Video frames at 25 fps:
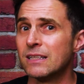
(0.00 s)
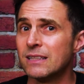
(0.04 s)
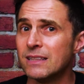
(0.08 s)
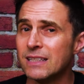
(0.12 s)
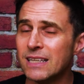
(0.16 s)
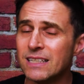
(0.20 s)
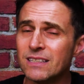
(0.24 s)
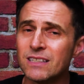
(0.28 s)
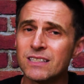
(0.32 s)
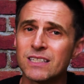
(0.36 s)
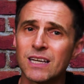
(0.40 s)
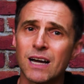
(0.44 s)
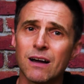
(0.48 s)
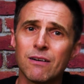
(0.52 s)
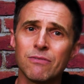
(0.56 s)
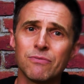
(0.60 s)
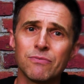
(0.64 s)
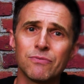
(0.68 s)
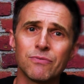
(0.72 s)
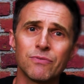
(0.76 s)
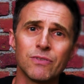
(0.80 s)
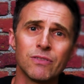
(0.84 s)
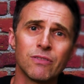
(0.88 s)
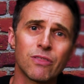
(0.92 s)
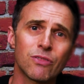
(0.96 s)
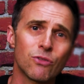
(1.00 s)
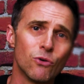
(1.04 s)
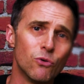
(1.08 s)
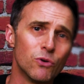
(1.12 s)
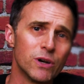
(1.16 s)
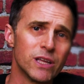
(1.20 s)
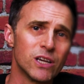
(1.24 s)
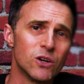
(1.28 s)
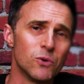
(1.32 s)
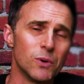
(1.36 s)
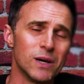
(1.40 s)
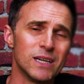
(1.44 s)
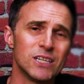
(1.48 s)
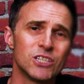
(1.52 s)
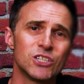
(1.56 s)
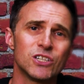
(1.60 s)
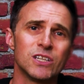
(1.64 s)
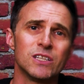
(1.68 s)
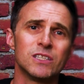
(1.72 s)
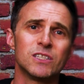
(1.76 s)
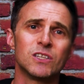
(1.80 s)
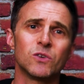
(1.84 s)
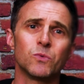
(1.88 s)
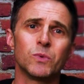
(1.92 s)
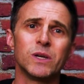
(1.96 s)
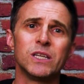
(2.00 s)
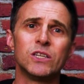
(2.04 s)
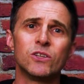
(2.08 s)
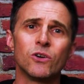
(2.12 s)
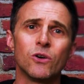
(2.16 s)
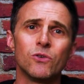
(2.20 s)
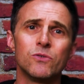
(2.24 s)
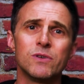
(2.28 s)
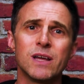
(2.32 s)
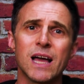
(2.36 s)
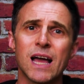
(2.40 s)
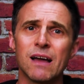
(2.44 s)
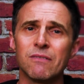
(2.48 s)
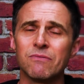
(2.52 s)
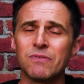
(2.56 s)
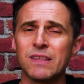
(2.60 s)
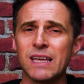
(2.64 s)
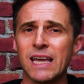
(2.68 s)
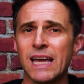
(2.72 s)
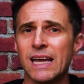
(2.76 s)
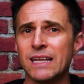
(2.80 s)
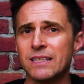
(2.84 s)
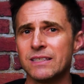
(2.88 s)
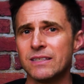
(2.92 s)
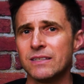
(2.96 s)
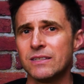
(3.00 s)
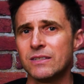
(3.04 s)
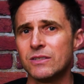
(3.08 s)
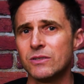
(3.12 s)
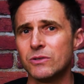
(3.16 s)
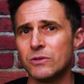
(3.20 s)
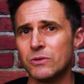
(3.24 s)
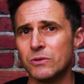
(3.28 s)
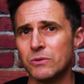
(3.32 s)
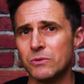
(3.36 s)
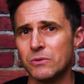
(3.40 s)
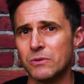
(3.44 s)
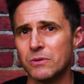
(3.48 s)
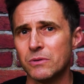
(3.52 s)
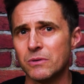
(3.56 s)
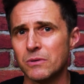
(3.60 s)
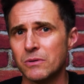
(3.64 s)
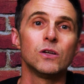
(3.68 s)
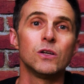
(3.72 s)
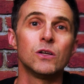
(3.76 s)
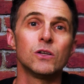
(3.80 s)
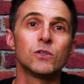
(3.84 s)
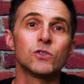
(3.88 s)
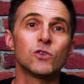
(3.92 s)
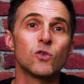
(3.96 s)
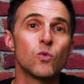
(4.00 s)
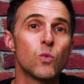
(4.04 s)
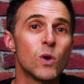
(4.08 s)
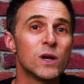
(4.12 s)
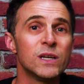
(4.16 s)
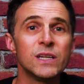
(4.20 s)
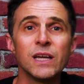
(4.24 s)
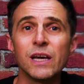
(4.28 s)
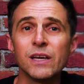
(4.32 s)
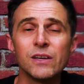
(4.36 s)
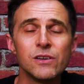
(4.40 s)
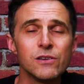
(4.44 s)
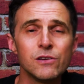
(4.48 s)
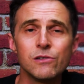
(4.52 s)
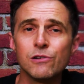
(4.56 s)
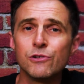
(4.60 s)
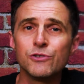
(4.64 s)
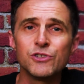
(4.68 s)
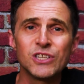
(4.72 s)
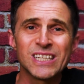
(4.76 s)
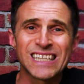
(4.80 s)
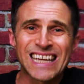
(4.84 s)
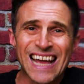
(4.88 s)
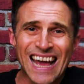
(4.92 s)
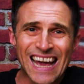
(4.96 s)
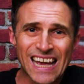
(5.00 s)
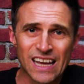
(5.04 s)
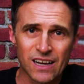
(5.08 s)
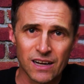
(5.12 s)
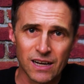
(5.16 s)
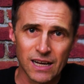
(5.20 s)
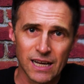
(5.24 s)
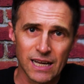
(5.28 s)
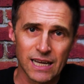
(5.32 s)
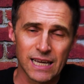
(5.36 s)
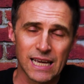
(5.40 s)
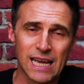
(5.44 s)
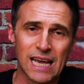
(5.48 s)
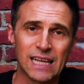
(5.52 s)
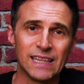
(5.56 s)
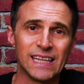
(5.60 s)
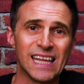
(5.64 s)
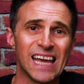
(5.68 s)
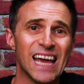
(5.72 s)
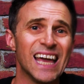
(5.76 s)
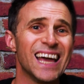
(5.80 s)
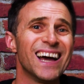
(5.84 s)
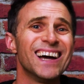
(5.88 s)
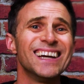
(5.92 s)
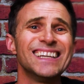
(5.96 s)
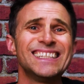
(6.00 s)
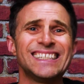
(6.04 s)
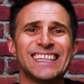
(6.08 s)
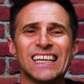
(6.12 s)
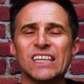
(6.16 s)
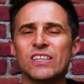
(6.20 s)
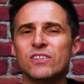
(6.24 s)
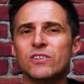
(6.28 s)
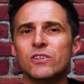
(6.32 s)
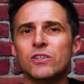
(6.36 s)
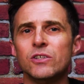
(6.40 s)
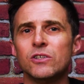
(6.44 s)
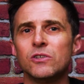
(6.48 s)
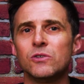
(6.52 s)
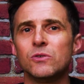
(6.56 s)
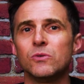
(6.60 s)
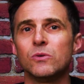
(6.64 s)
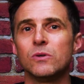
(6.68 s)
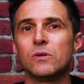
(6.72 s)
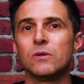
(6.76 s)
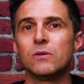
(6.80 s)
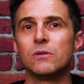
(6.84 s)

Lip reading: These are tough and thorny questions that we don't have the answers to. So one day you're using AI and the AI says to you,